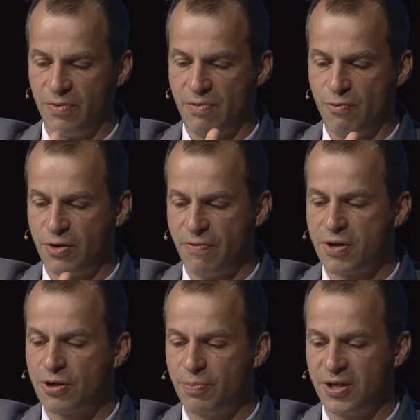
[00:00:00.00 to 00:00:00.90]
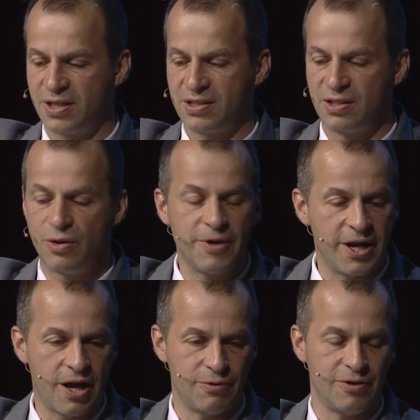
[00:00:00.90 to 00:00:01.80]
One of the topics is human
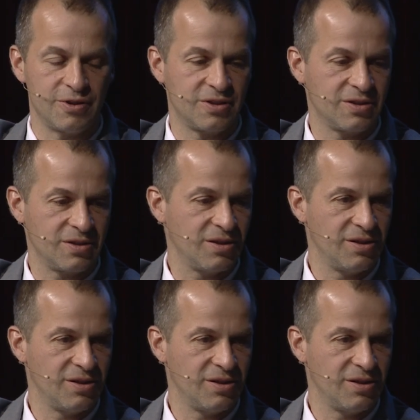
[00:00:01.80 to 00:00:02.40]
errors.